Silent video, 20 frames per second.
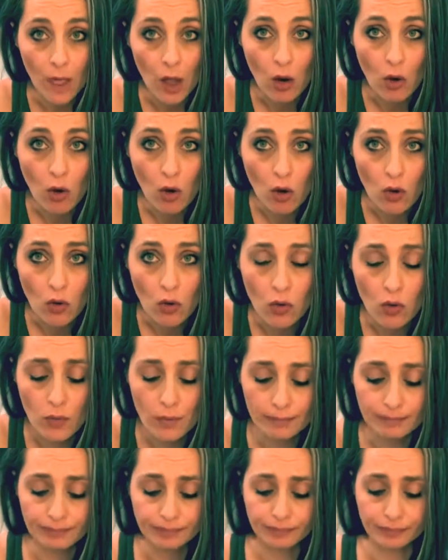Oh
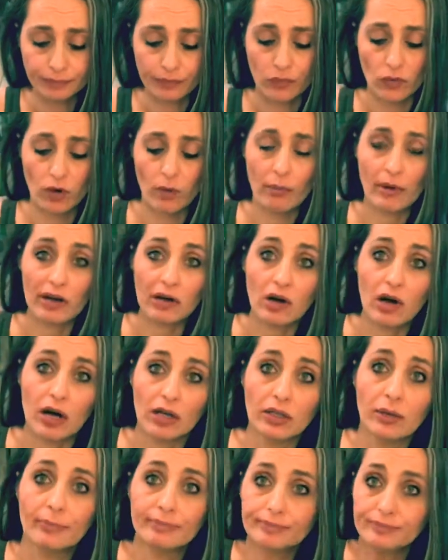my
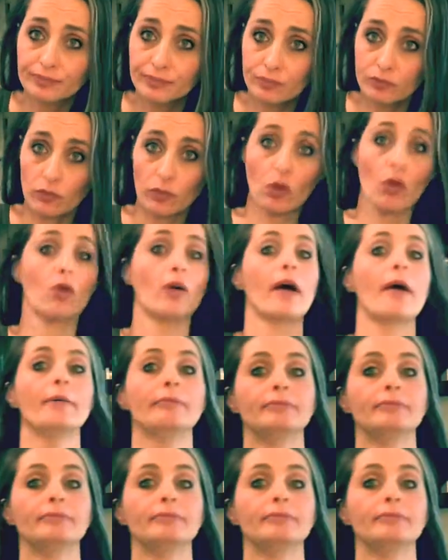god. Okay.